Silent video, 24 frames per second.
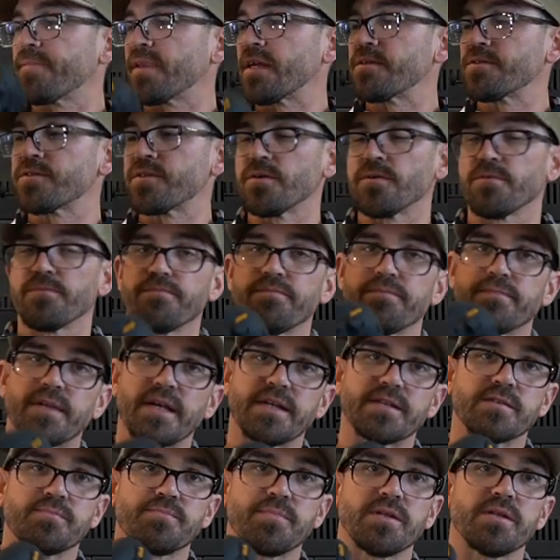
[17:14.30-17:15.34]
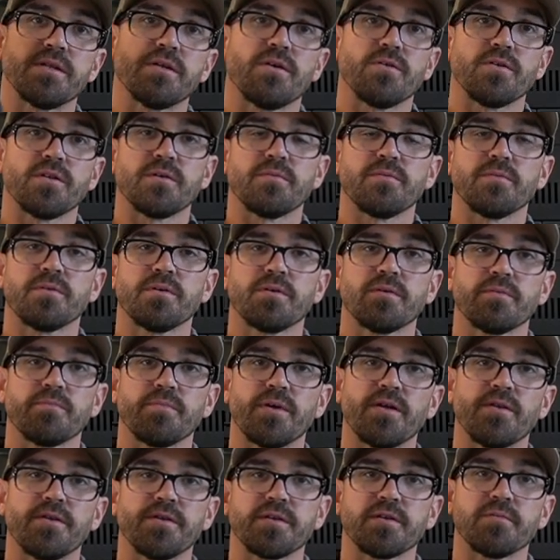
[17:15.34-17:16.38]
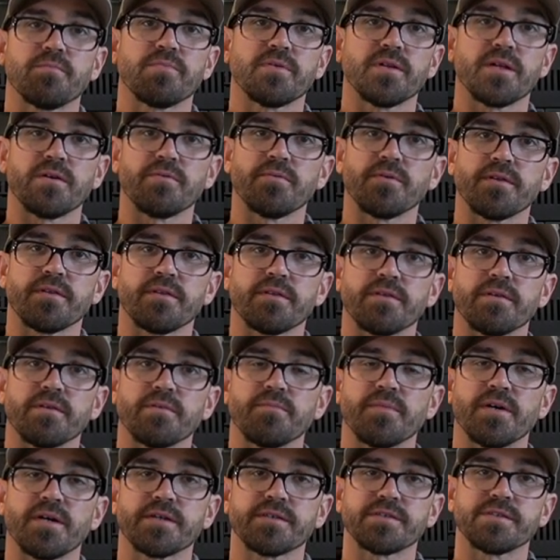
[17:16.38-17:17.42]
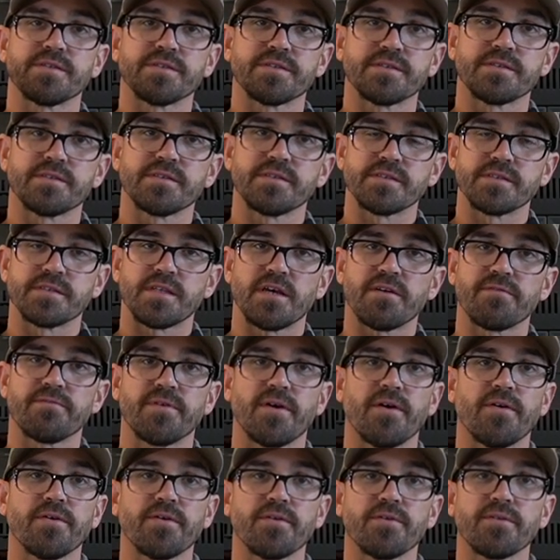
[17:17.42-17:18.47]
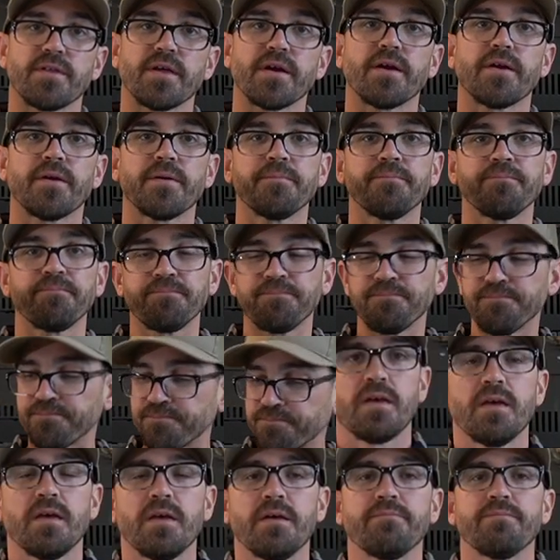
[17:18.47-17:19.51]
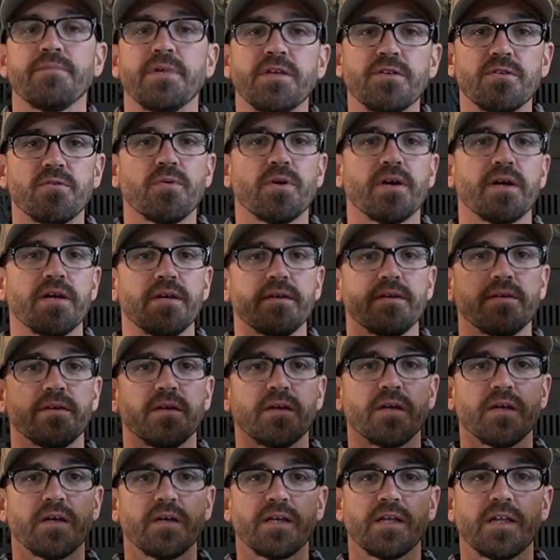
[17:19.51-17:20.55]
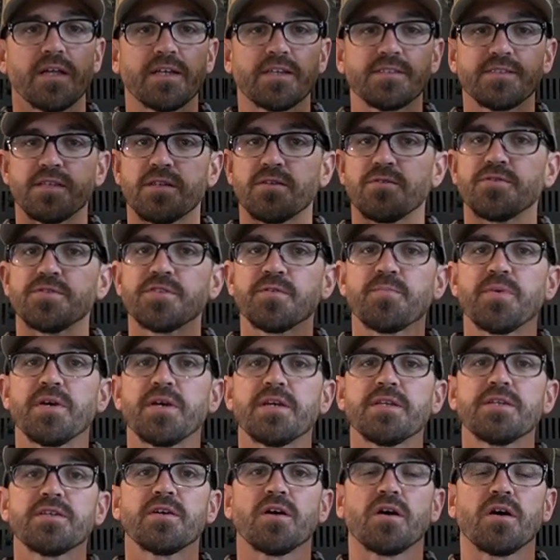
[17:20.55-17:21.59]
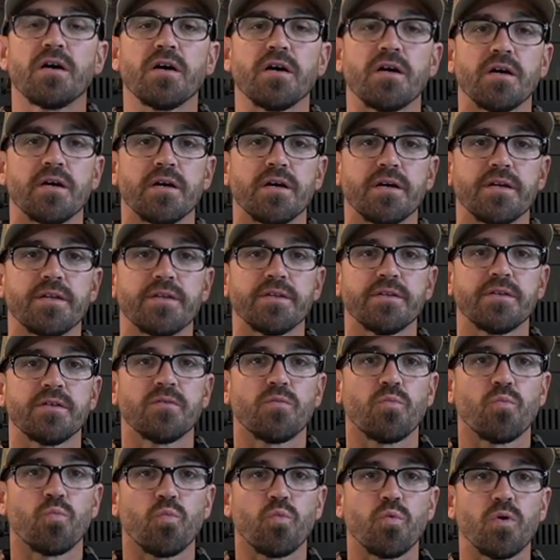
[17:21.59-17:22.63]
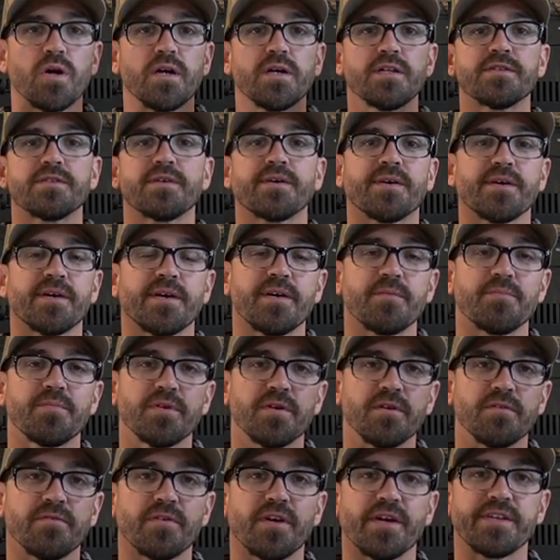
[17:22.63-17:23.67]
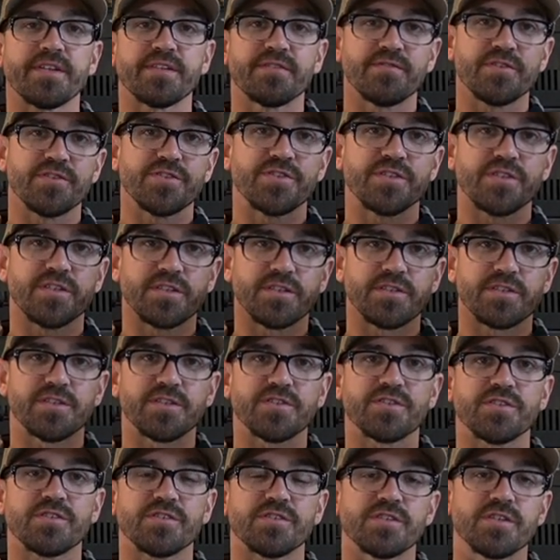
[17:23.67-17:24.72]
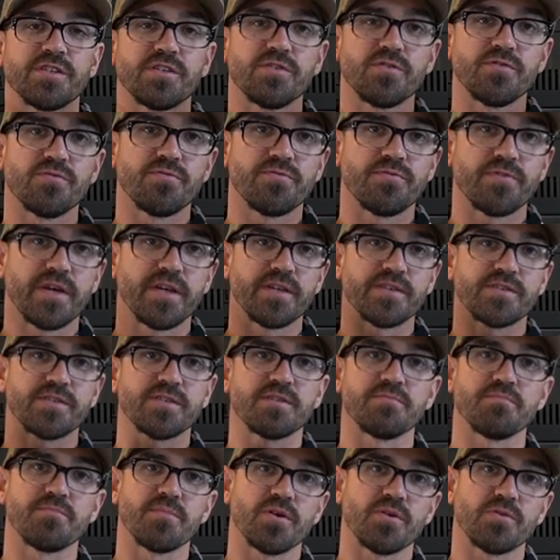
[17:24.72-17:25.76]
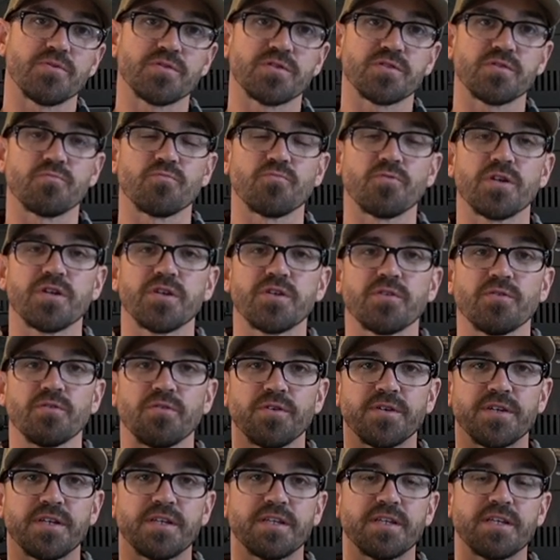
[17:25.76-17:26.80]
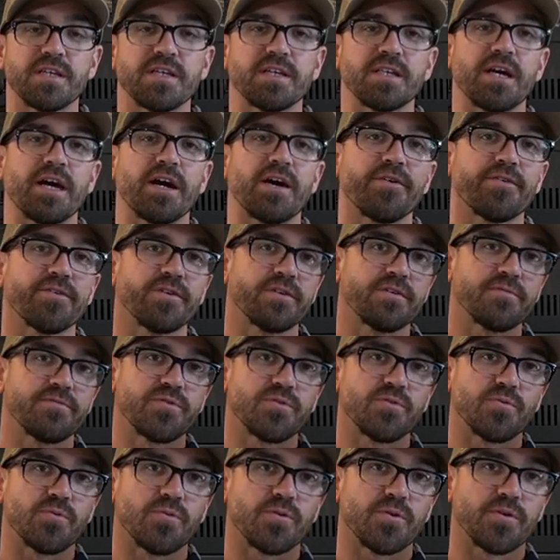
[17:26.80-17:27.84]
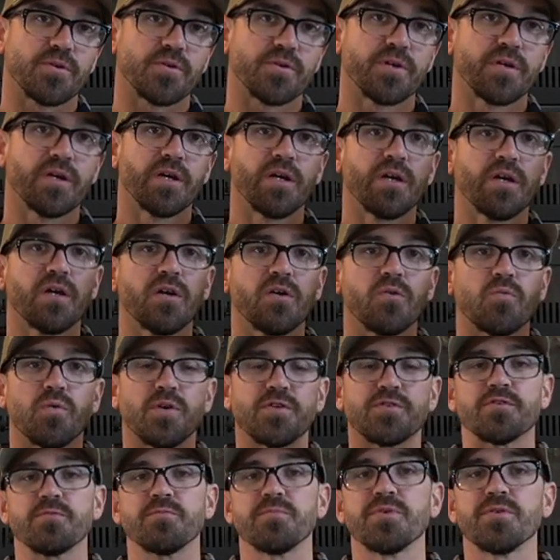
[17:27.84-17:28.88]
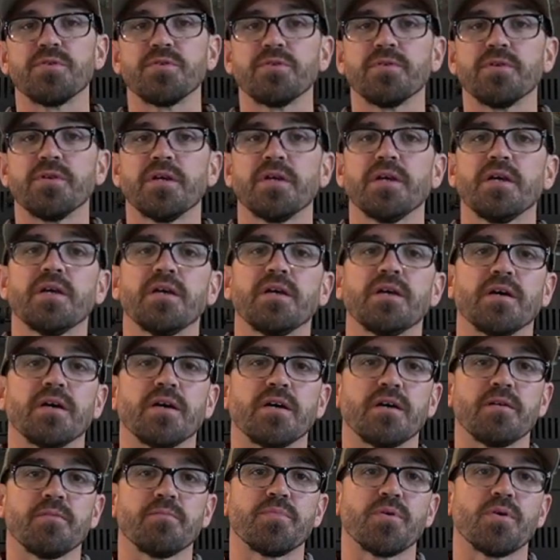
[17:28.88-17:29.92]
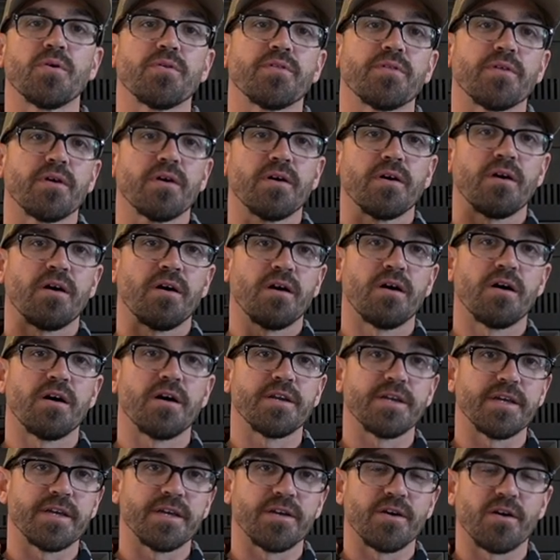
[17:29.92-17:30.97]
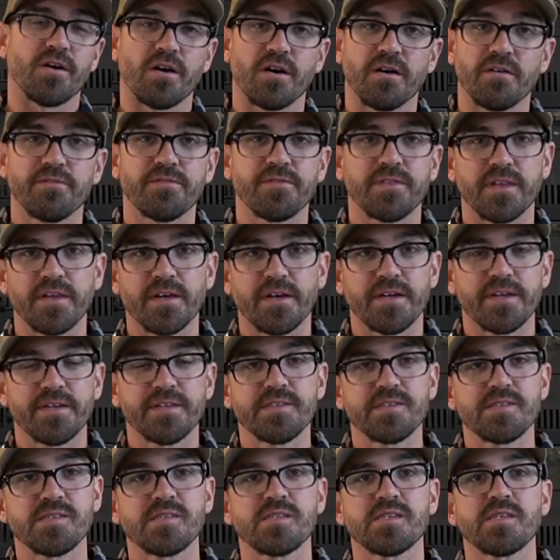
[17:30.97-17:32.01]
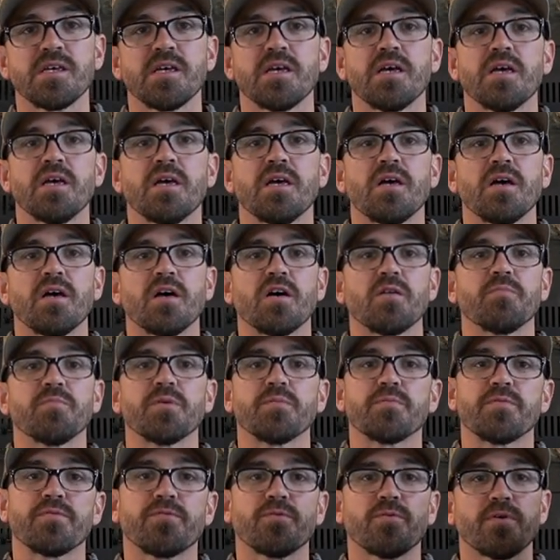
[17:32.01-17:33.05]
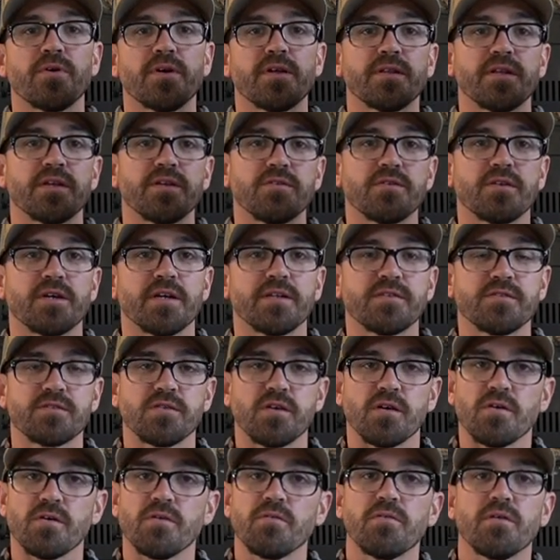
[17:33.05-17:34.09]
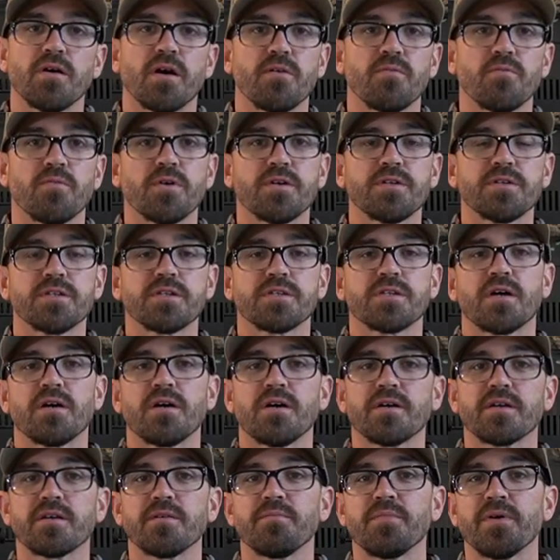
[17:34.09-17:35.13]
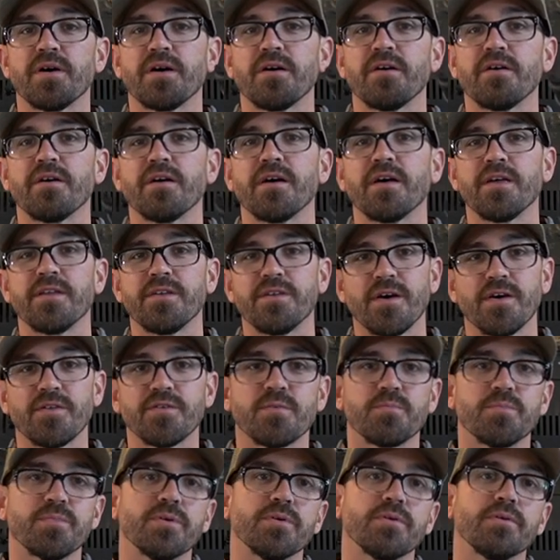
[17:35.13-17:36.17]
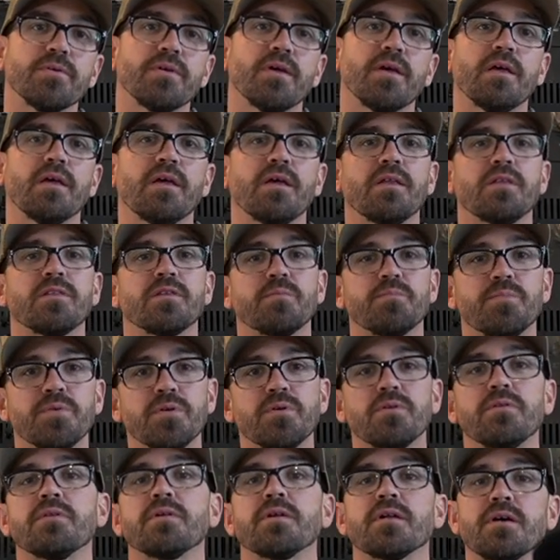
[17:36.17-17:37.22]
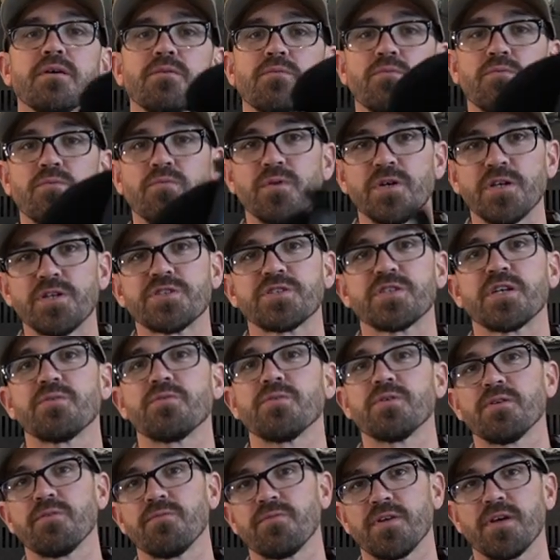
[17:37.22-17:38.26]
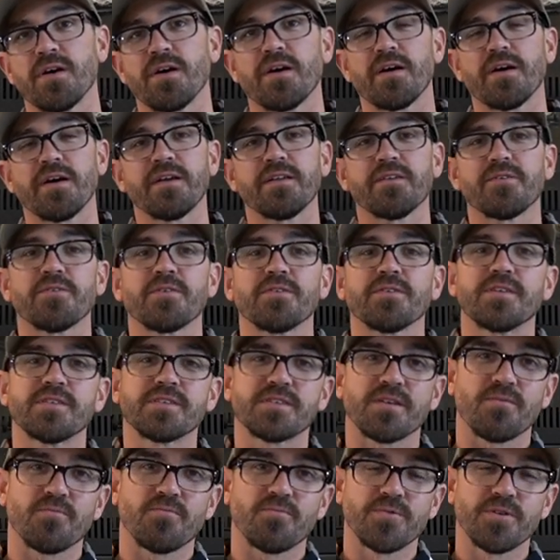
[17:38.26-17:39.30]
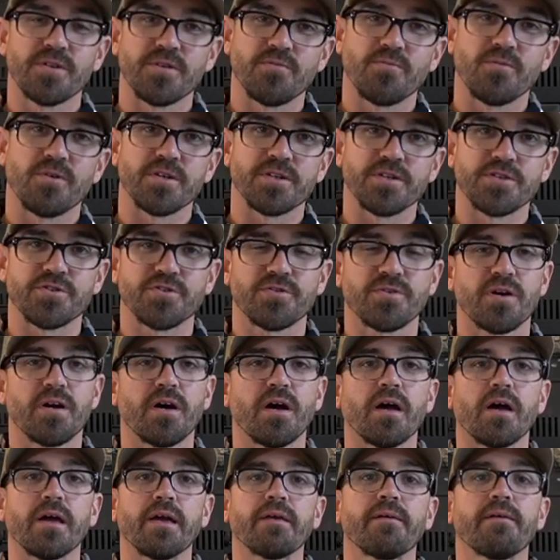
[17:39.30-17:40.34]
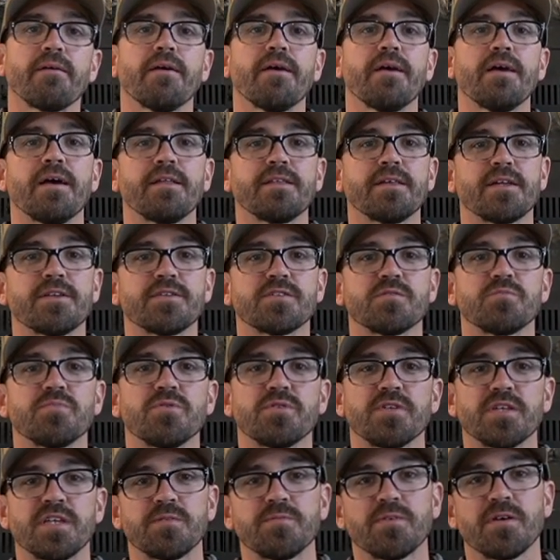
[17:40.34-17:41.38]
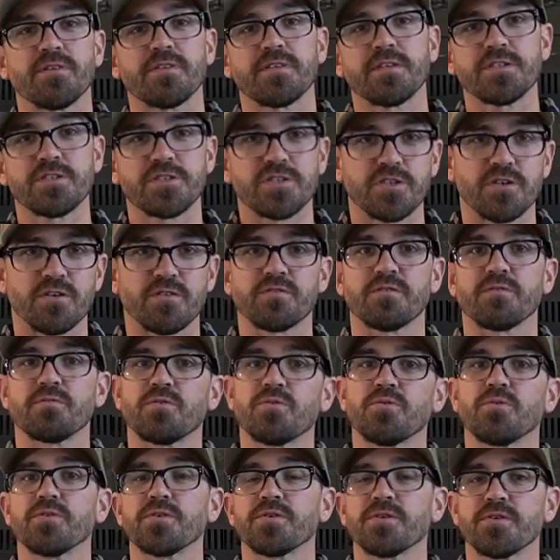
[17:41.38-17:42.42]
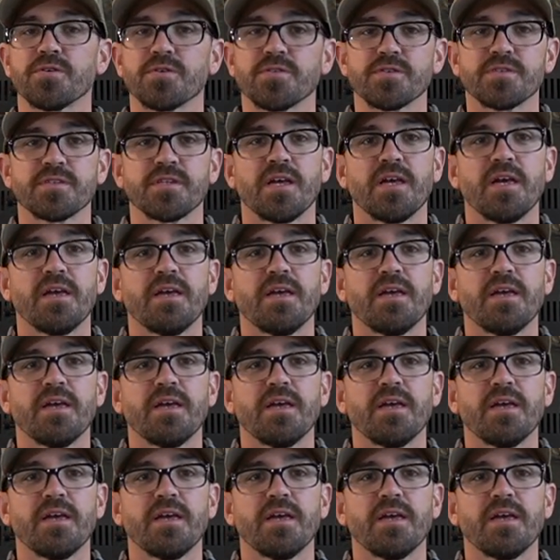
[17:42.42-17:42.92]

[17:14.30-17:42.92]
So that's been my only complaint with the Mucks is that failure there. Either way, like I said, it'll depend on what type of ice fishing conditions that you face the most and what you're looking to get out of your winter boot, both on and off the ice. But before I let you guys go, I wanted to talk about another boot, the boot that I wish I would have got, or at least I really want to try, and that is the boot that came out this year from Korkers,